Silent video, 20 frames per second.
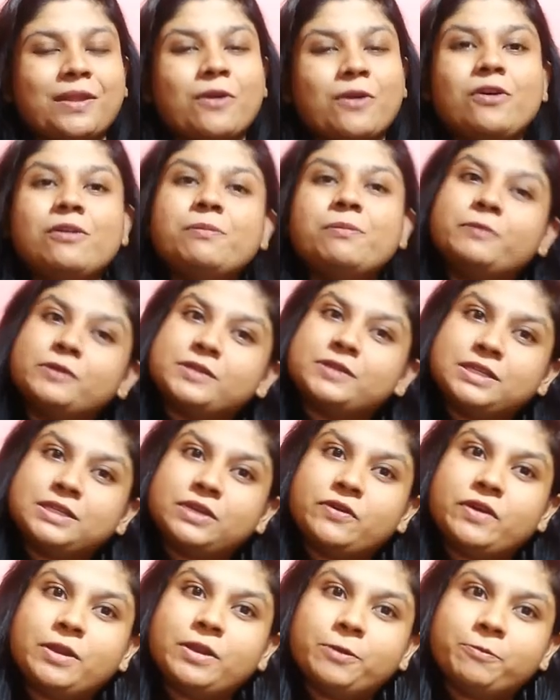or
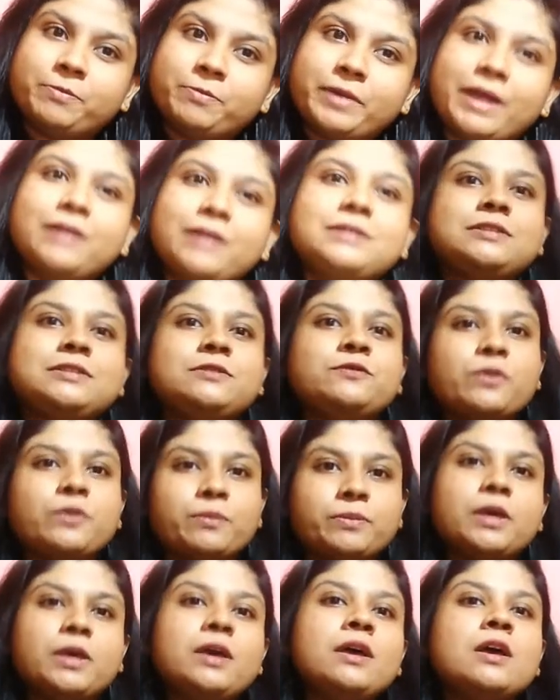positive impacts
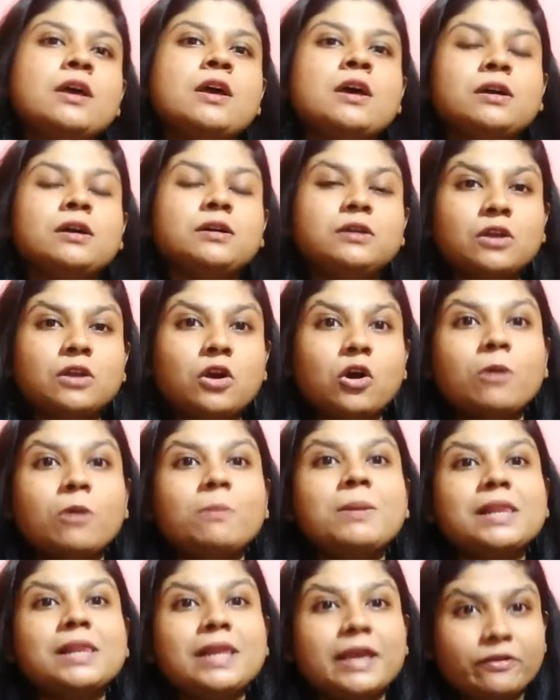from the
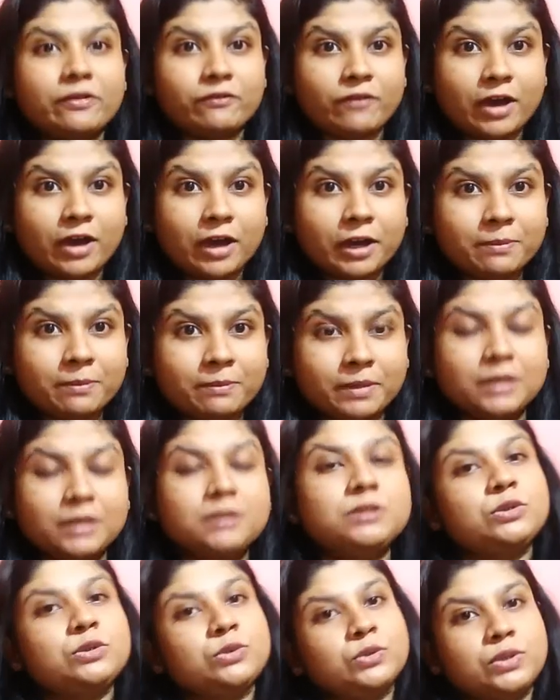global
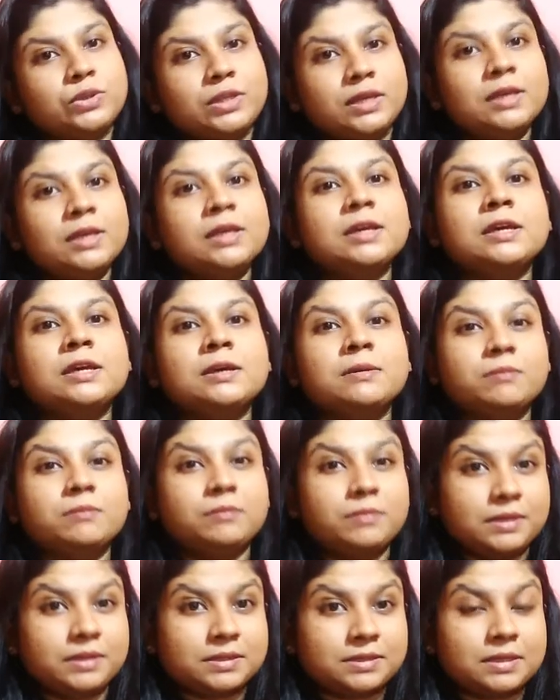environment to the
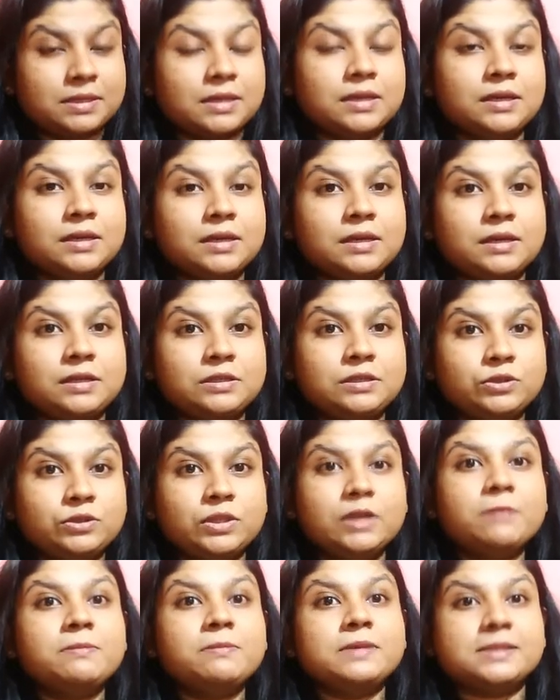
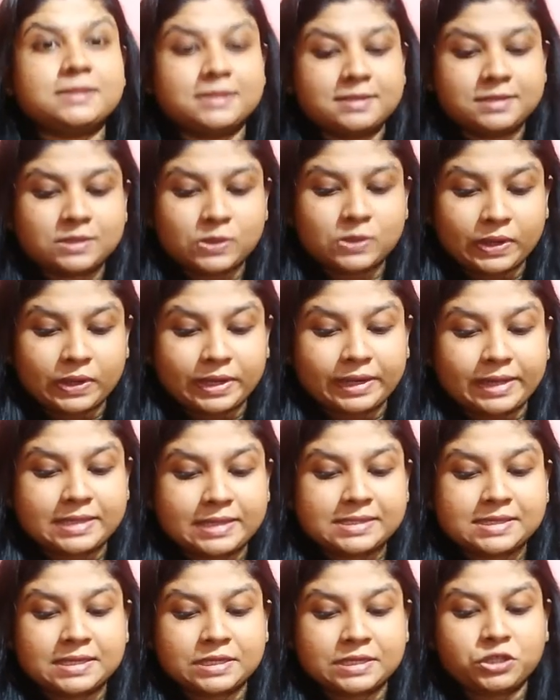business
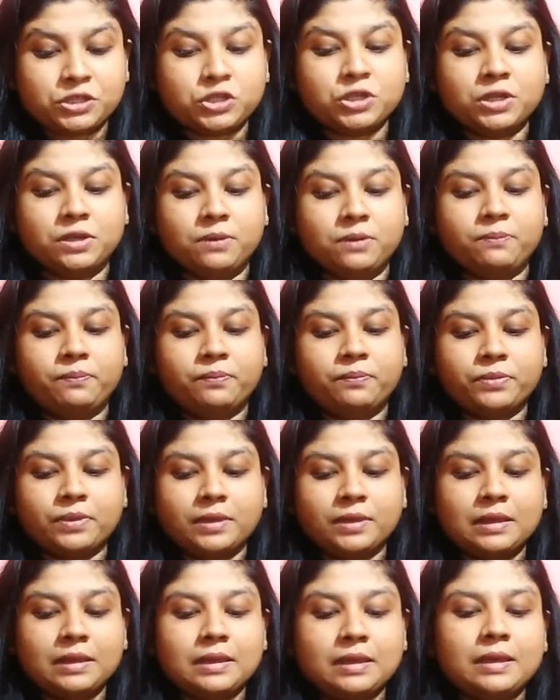organization.
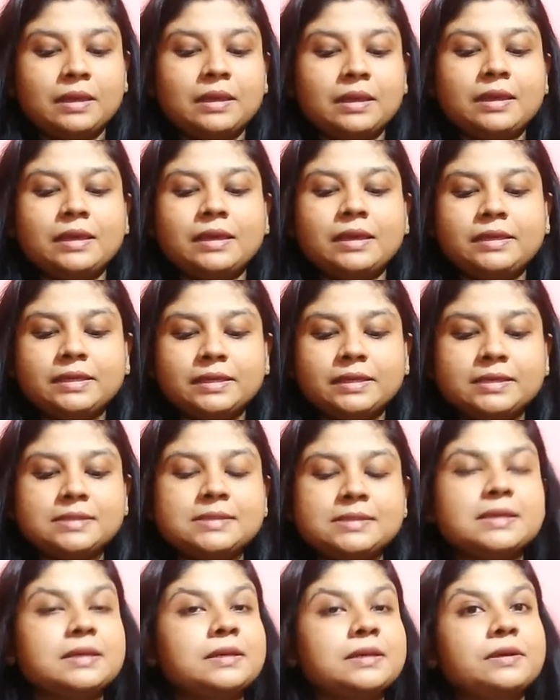It
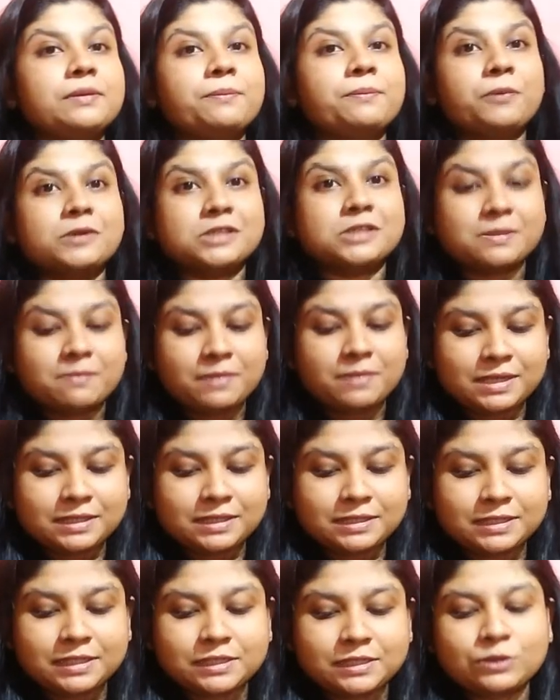is a
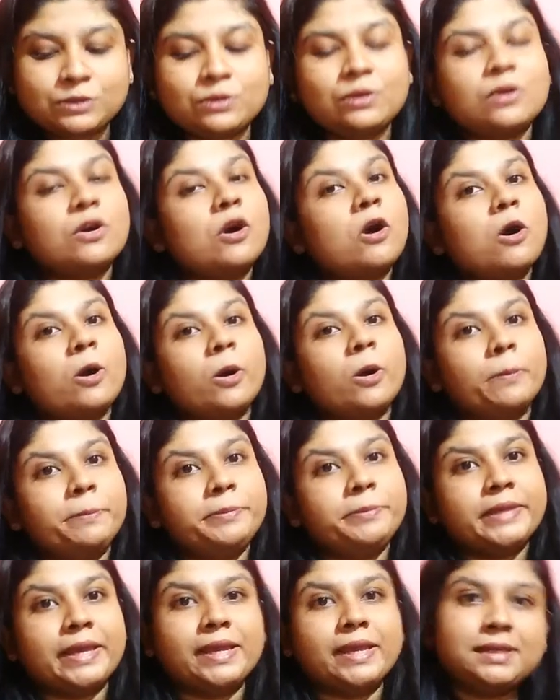possibility to
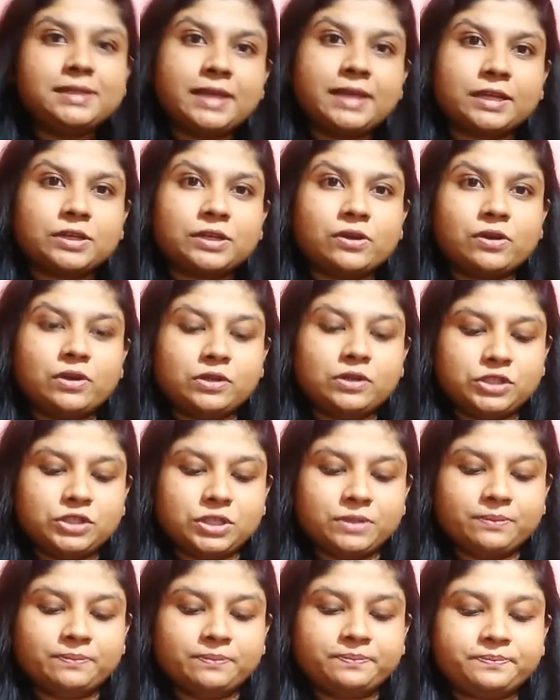obtain
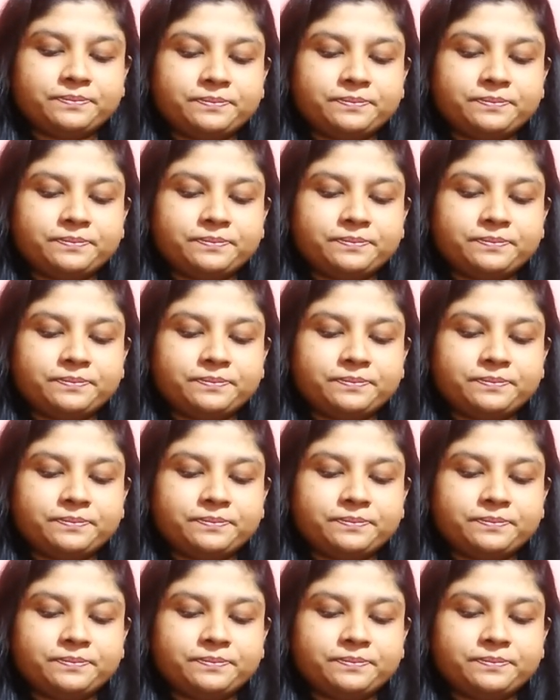technology.